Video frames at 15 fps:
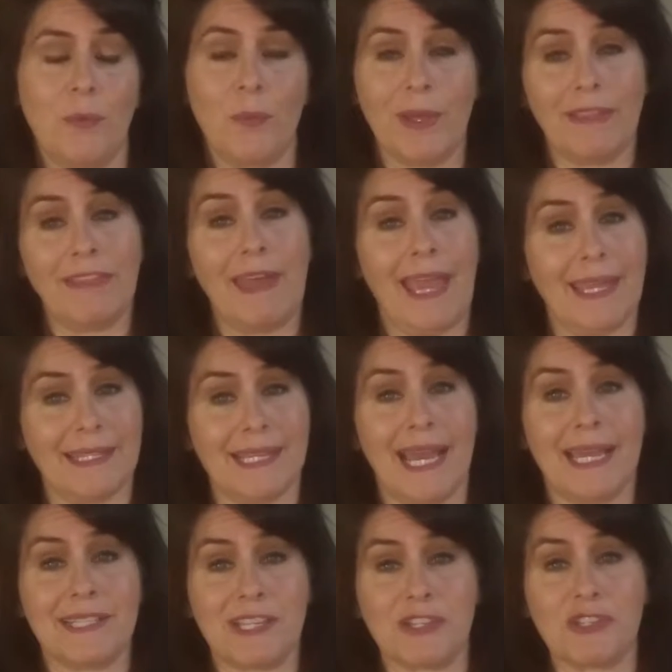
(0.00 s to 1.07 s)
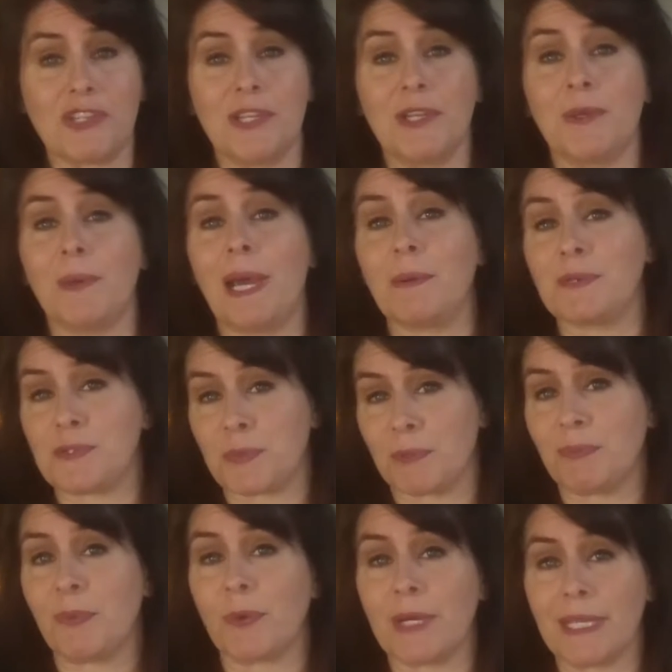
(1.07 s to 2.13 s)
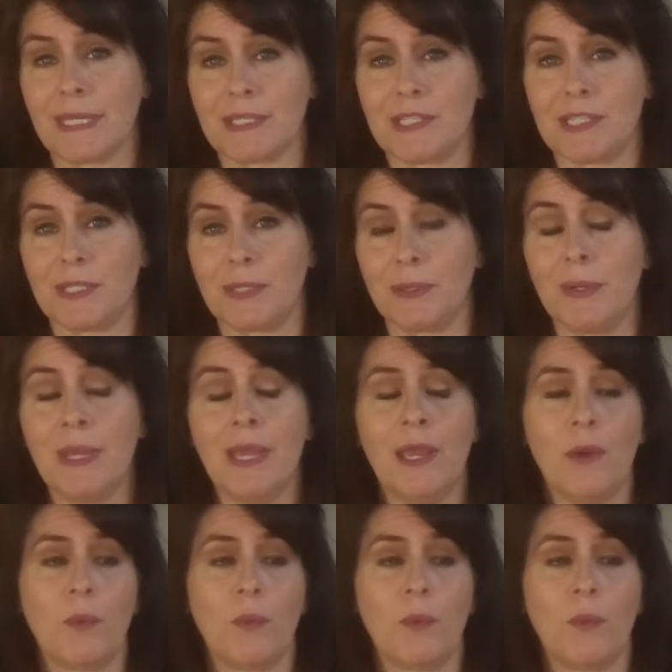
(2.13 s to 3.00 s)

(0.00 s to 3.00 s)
with a dietitian who I was reporting to